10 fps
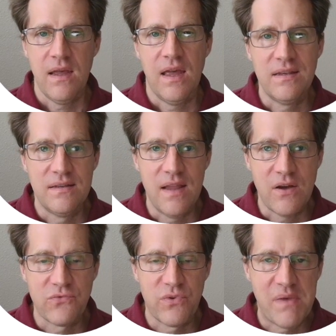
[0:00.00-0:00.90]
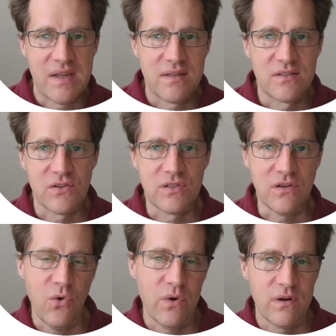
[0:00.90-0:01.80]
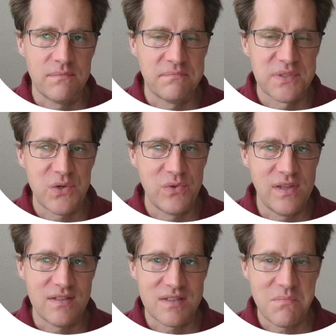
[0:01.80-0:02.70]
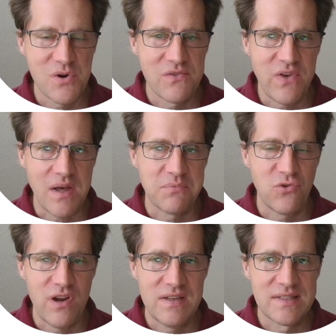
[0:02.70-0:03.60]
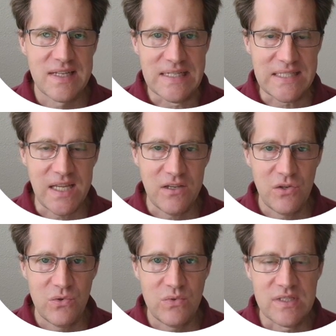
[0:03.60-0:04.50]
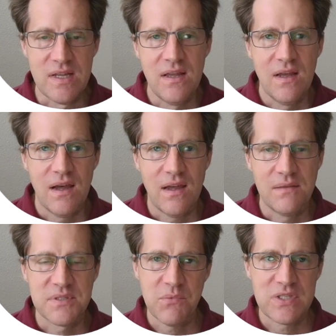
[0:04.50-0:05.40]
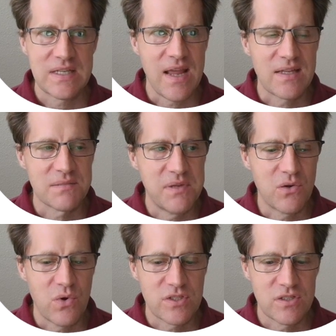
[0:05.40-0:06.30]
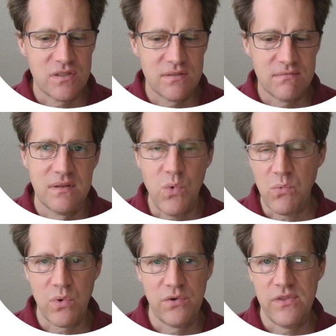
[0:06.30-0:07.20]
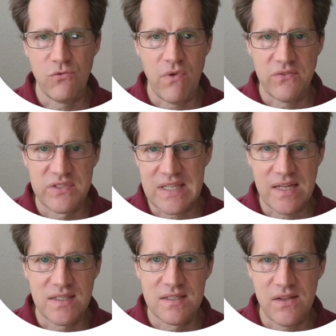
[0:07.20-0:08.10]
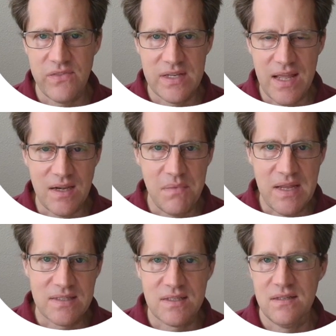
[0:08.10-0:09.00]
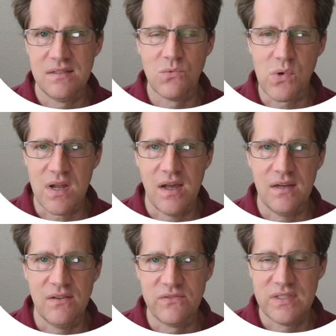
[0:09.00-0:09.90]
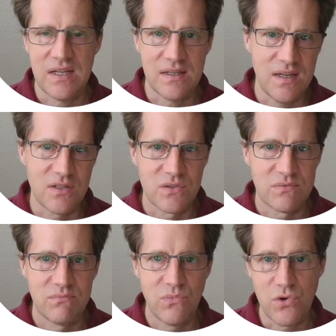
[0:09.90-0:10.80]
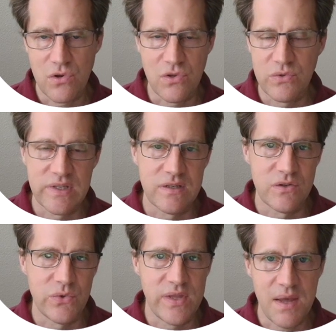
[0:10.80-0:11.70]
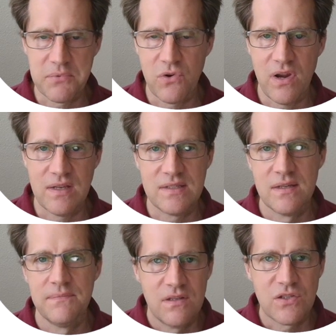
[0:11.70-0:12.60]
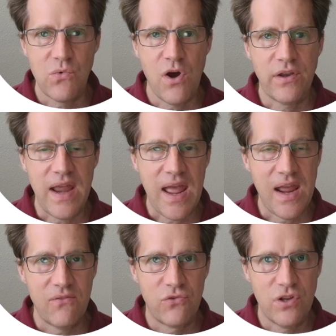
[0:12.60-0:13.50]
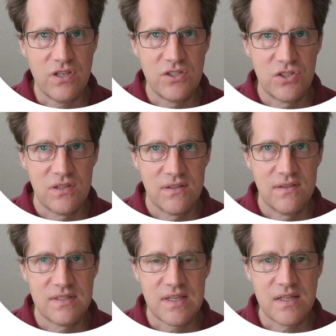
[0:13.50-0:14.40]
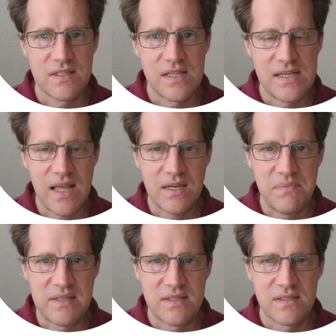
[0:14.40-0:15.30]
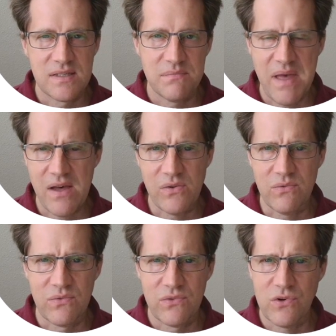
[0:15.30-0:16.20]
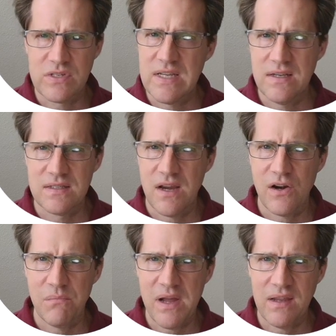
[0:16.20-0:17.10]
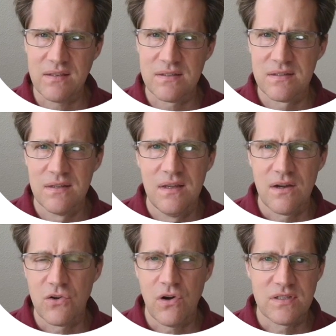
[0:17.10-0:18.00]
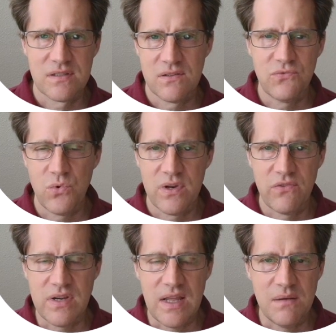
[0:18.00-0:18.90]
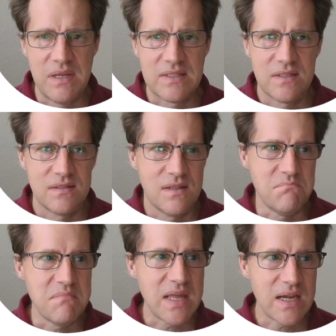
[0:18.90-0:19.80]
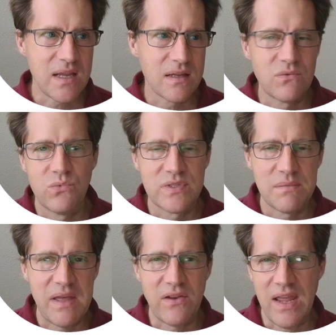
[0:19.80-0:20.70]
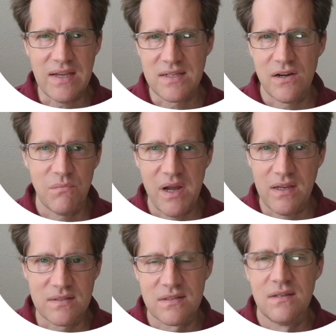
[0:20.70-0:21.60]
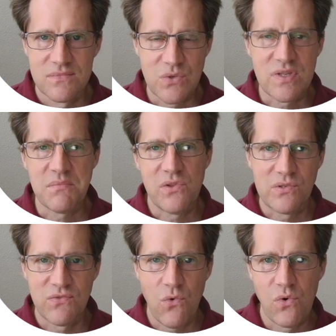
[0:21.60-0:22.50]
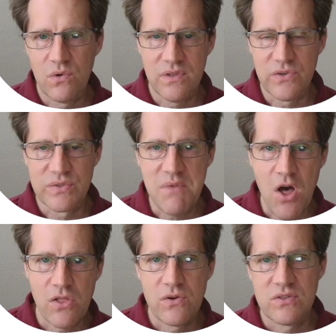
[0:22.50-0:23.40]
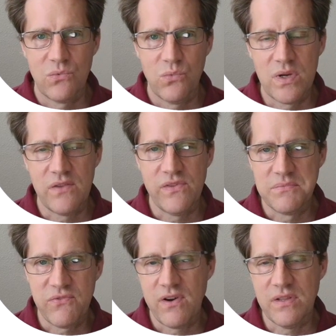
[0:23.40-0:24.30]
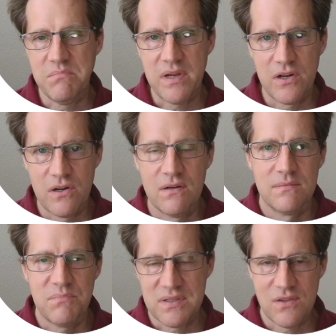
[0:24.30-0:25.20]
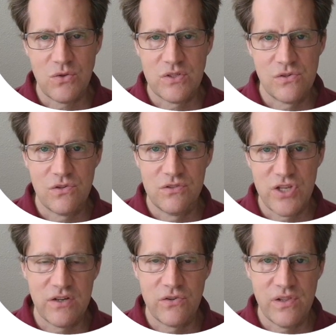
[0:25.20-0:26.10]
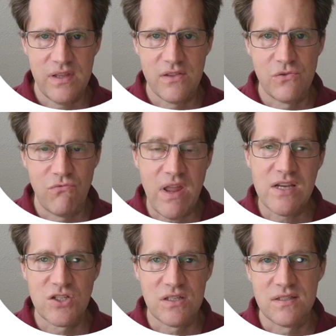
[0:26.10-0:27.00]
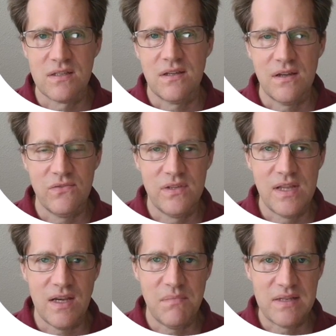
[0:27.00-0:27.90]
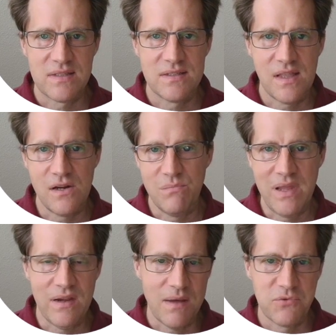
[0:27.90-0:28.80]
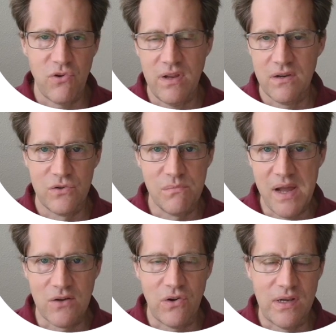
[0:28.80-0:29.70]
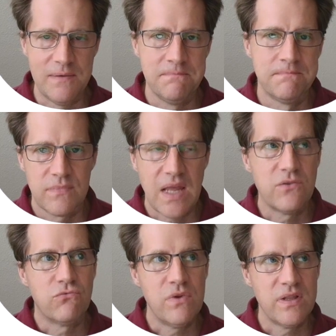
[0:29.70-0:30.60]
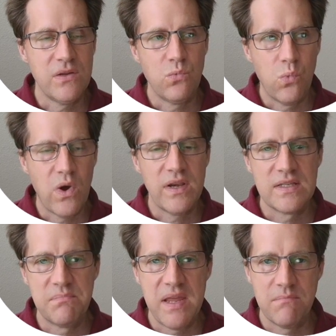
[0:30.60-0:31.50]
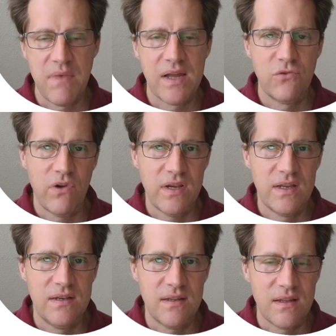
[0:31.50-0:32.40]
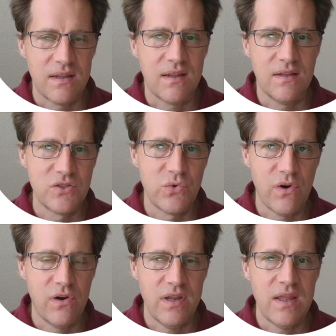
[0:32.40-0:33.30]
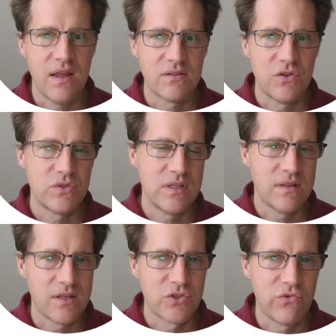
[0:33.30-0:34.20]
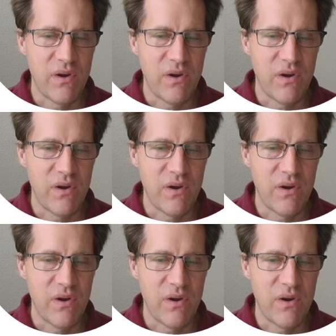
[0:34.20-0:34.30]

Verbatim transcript: And now for my consulting corner. So the summer of upgrades continues. Um, someone did ask me a question, what were the rough sizes of the databases and what kind of techniques were you using to do the upgrades? So on average, the size of the databases is about 13 terabytes across the four different databases. The median was about 8 terabytes. So some of those four are a little smaller, one of them's fairly bigger, but those are generally the ranges of the databases that are being upgraded or migrated. And really, one is being migrated into RDS using logical